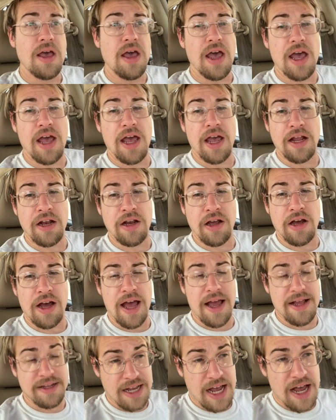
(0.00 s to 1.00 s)
And uh,
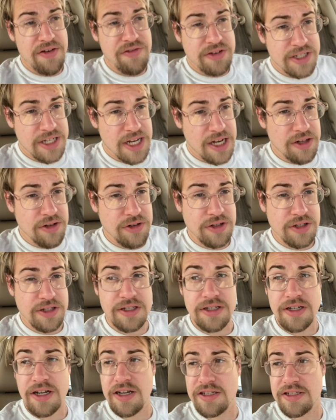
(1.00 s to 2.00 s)
as Ivan Teller
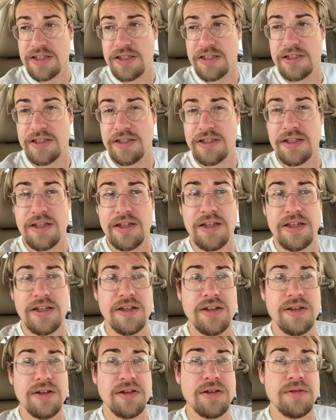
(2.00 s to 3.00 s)
discusses, he,
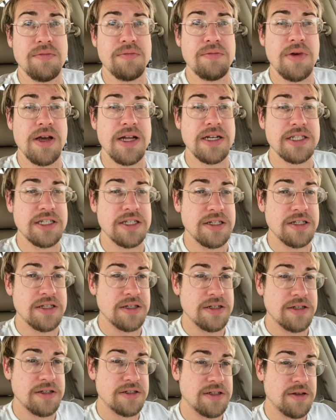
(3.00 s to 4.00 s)
he
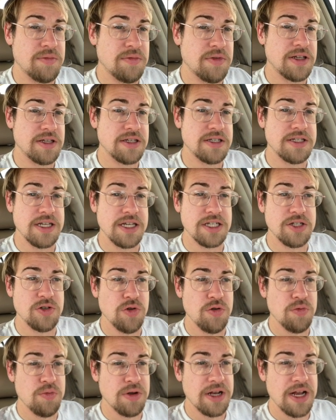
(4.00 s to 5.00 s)
mentioned something sticks
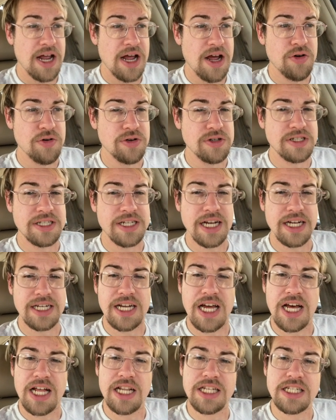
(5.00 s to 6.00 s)
with me now, is
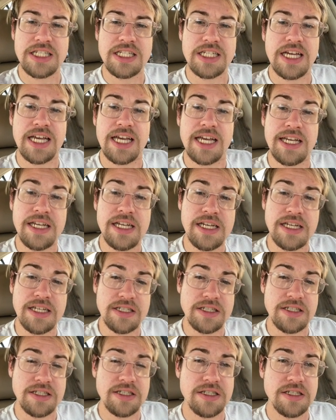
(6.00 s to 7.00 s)
technology
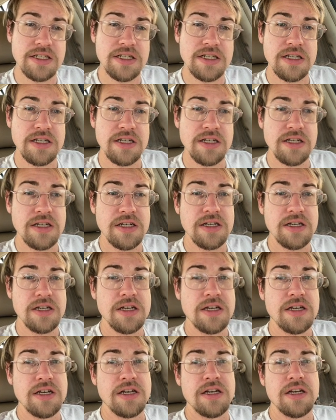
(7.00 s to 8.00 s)
is
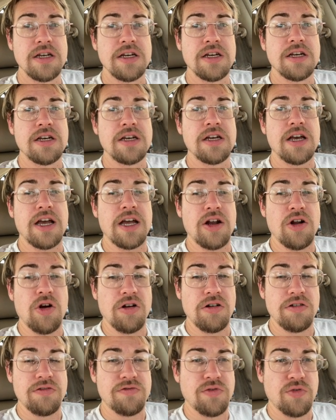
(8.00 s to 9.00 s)
an
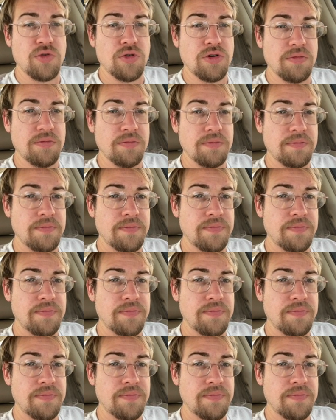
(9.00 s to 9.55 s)
art form.